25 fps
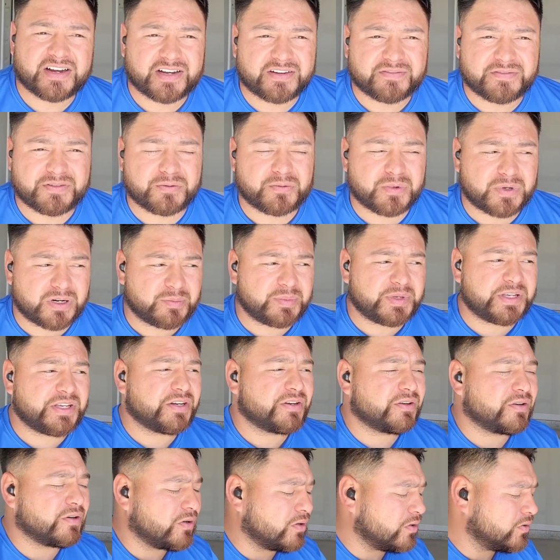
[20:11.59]
and if you want to be
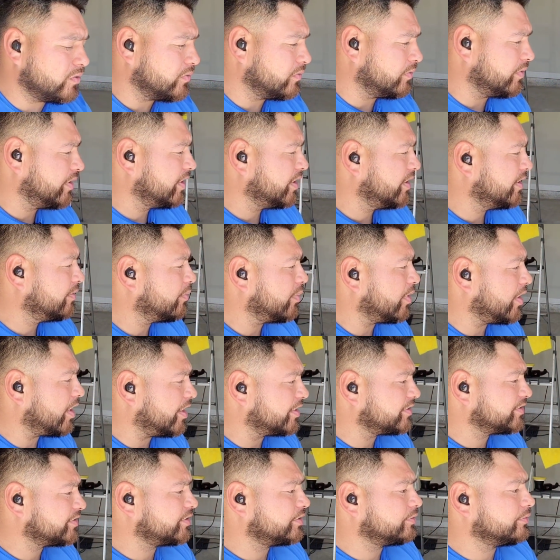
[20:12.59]
your own
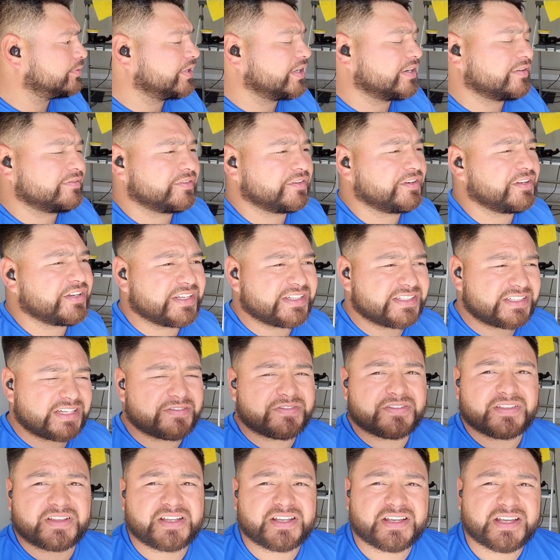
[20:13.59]
boss or whatever, you can
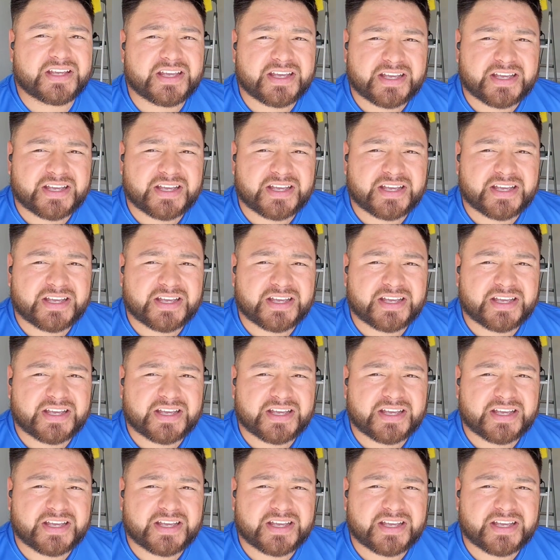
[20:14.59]
definitely